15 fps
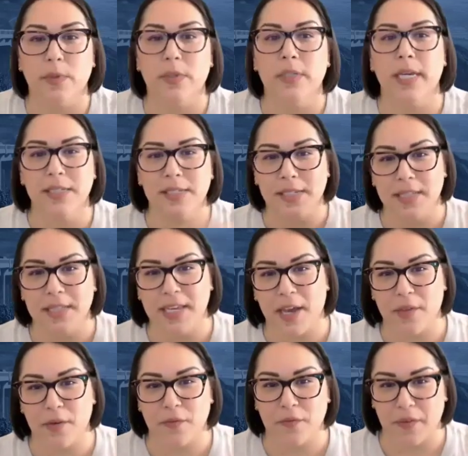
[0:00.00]
pertains to the
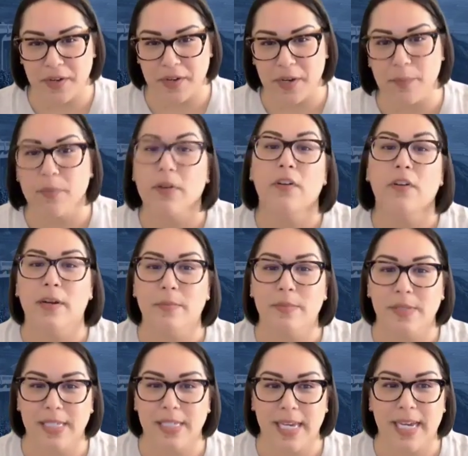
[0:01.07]
other funding
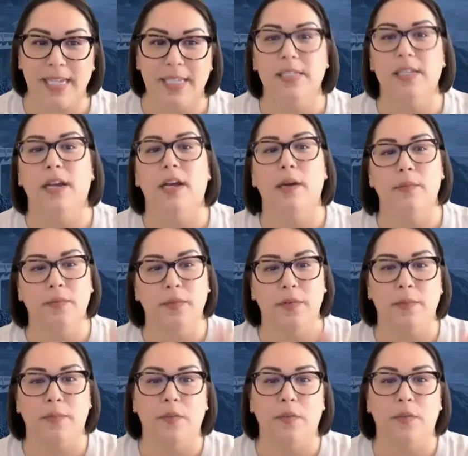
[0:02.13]
programs, yes, for